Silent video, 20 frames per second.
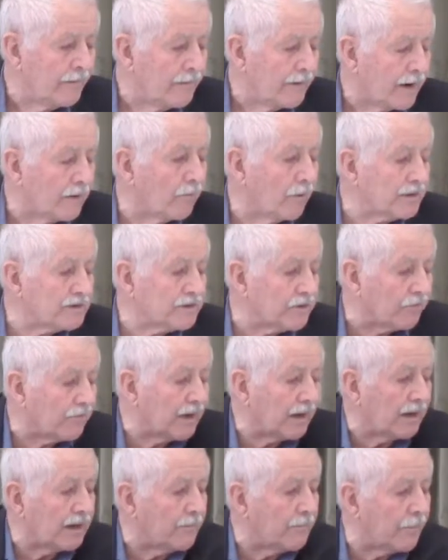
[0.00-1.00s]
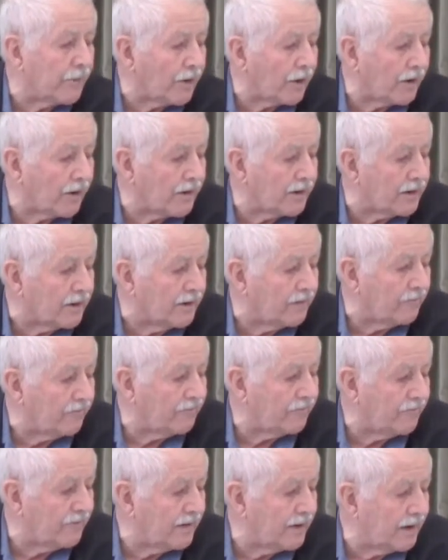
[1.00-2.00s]
I wasn't really part
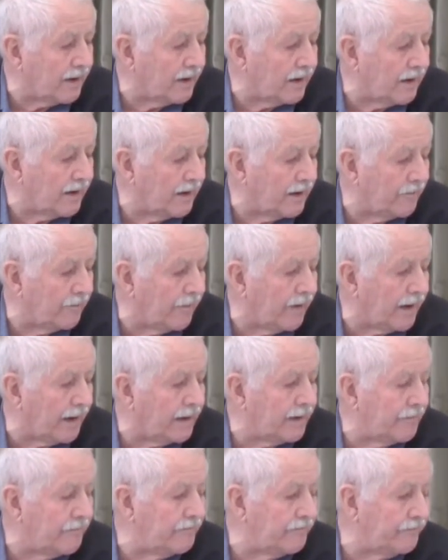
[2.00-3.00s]
of, uh, but